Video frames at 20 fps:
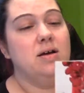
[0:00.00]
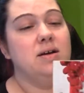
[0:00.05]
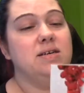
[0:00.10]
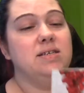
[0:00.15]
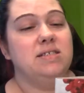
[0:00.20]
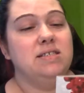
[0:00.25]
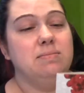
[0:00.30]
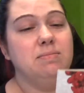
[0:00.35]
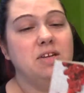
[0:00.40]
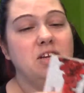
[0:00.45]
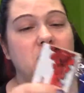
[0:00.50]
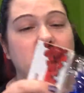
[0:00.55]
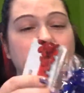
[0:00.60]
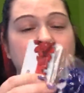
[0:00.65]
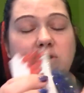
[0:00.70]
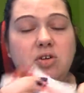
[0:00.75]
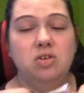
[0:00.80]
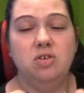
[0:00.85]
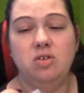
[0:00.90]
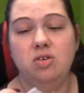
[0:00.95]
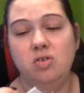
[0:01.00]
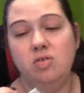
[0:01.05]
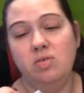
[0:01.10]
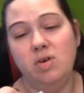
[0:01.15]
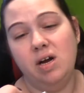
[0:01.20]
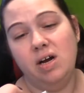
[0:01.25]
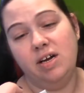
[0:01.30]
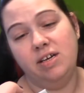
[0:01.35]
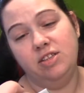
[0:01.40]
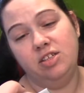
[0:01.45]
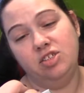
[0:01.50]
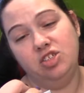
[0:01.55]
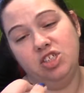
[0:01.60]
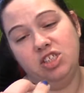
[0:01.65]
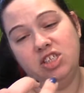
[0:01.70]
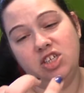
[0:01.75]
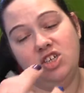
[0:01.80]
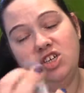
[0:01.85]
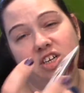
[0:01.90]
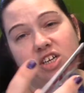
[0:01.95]
Some little blue, they're just
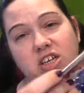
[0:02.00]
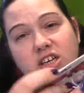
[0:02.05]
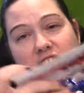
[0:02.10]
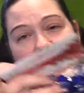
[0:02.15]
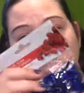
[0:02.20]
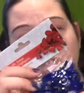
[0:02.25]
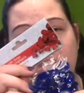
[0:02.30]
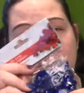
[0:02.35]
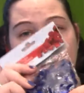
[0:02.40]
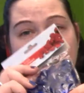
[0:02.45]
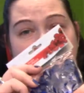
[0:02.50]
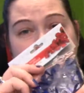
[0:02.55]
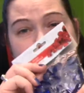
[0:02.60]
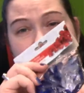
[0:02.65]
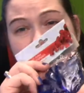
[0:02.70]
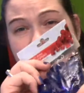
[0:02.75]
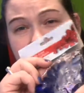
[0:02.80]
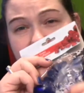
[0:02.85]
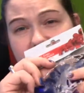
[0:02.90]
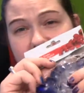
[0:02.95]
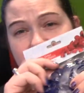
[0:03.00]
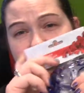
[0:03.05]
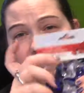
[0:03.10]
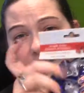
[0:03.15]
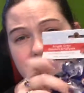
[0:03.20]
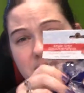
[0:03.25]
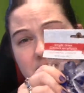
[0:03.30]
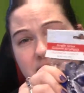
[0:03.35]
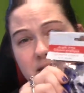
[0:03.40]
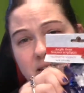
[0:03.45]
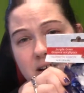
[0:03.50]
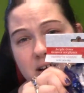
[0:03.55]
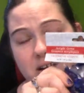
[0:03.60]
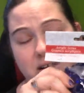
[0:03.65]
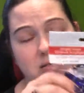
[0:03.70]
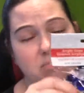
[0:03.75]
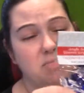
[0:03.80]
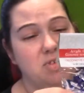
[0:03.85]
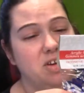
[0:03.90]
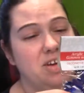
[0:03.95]
acrylic gems.
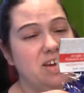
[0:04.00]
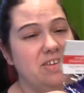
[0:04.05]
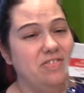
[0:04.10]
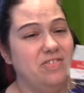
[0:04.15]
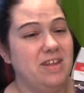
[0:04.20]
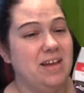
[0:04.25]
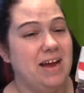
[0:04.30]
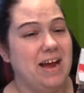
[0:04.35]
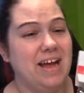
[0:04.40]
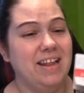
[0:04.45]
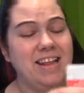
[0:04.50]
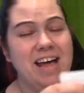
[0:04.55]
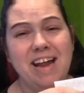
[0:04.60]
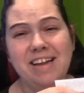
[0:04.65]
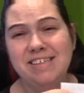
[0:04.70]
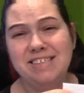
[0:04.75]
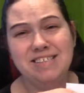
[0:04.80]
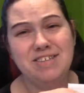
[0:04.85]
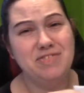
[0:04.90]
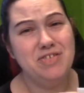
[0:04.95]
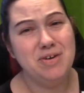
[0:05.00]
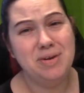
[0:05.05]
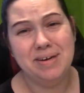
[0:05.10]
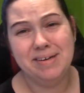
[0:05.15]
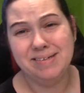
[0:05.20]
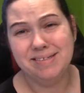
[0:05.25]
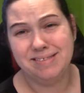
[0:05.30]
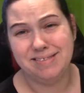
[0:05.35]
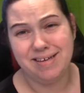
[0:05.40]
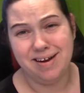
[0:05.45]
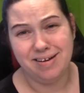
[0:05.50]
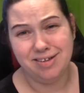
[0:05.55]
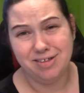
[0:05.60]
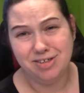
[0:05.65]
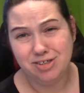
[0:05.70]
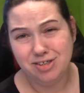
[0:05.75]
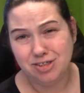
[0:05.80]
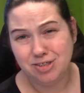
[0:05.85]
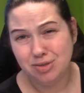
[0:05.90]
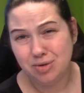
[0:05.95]
You can get a lot of the stuff you can get at the
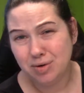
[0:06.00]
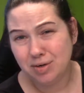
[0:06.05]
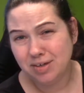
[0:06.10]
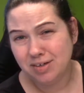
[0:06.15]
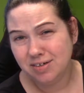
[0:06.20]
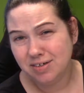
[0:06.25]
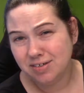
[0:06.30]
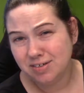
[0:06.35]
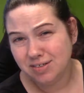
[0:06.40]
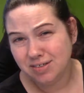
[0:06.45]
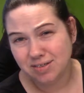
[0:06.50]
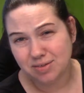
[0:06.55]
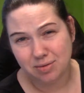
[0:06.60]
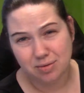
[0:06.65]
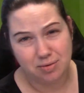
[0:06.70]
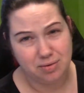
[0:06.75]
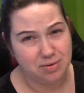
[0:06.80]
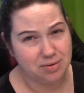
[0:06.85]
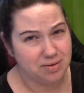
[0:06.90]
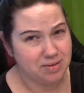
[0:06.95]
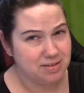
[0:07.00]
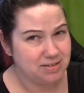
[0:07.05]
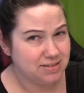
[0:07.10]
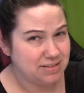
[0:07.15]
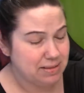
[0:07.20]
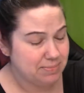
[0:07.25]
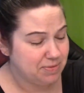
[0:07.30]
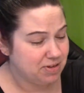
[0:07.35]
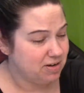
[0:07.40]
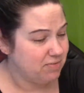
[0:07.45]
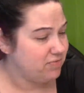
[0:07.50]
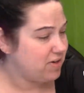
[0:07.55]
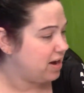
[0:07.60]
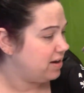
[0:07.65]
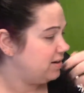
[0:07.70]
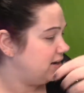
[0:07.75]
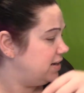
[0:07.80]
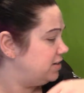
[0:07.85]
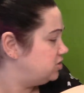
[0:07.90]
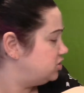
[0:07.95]
dollar stores or something of that
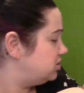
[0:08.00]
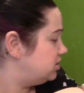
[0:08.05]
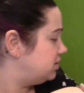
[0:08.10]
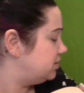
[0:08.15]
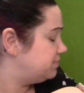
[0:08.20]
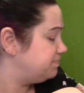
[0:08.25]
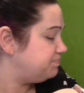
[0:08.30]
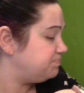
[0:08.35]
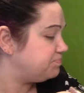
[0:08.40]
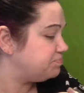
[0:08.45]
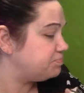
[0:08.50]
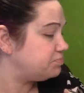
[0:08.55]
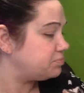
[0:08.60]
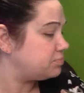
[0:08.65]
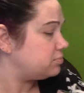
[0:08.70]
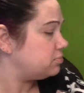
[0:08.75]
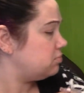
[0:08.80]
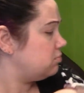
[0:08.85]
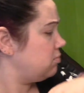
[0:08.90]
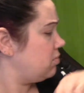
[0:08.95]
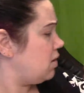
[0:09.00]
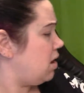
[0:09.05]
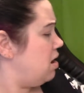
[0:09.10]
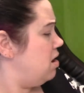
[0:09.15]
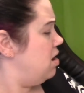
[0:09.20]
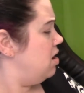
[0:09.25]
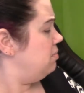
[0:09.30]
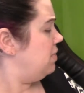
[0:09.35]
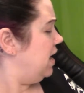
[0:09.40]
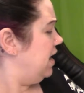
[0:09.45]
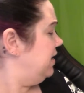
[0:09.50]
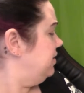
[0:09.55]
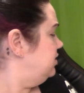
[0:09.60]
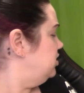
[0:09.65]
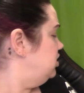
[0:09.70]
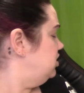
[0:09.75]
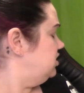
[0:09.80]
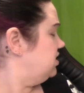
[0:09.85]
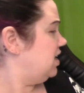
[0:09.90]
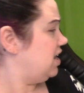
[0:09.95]
nature. I
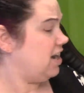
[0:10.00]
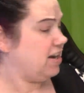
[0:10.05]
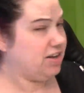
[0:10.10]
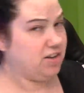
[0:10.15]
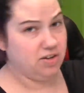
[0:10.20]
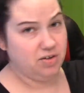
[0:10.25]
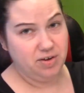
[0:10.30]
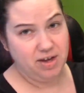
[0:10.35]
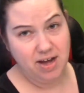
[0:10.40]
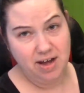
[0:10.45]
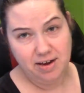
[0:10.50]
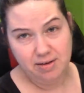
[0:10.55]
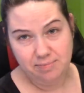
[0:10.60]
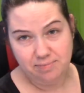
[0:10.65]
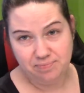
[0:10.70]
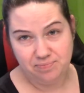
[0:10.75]
always use a hot glue gun